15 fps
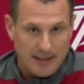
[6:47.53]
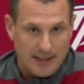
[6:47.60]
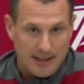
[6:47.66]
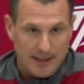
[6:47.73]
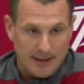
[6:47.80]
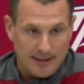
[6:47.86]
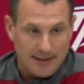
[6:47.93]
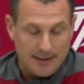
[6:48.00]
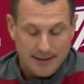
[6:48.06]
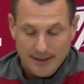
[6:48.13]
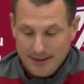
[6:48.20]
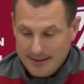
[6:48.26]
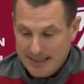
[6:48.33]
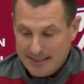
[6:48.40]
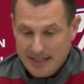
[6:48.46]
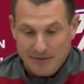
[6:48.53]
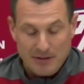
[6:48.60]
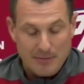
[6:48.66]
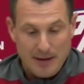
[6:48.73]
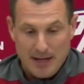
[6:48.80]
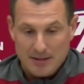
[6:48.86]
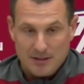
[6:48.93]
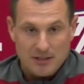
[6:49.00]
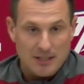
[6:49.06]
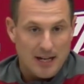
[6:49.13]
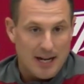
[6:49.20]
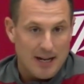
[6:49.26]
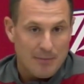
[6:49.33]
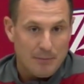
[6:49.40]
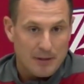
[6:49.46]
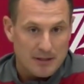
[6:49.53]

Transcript: And that's every man's job,